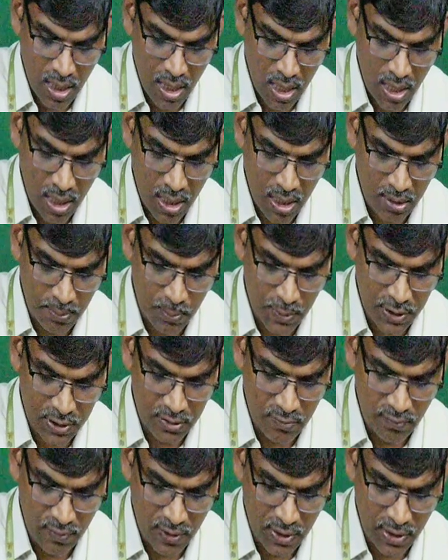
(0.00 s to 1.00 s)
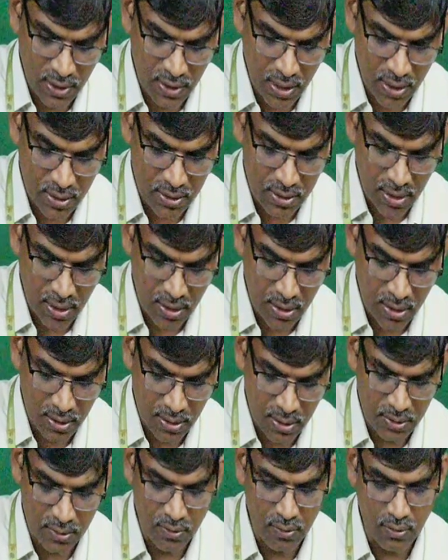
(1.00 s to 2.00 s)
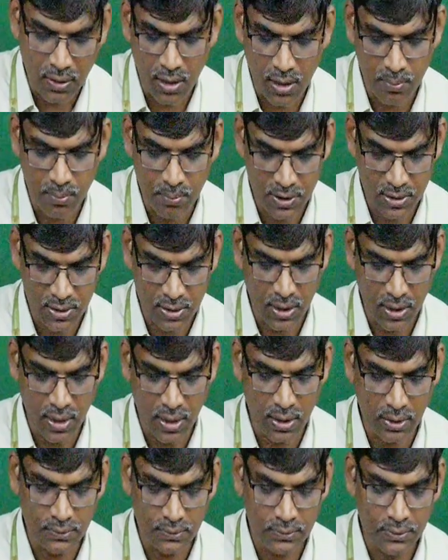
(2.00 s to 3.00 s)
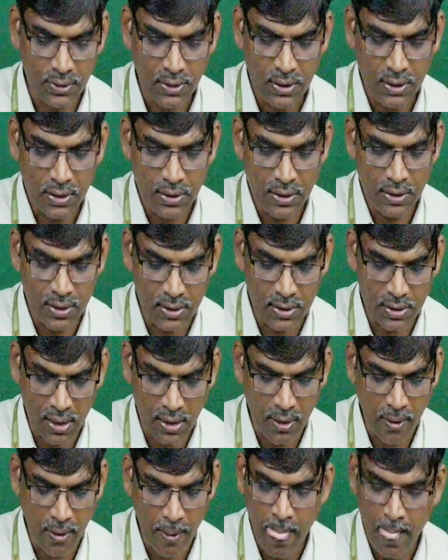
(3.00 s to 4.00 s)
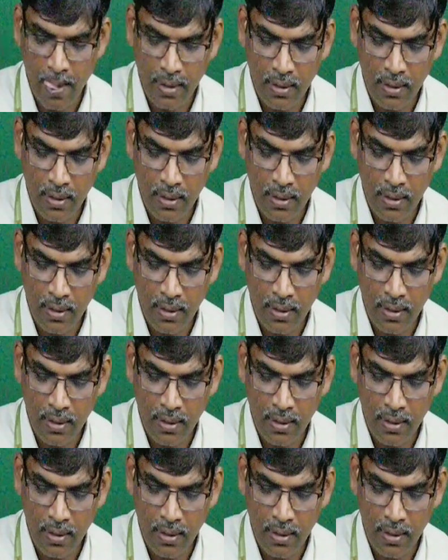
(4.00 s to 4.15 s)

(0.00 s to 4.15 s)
Armature winding carries current, that is called armature current. These are the.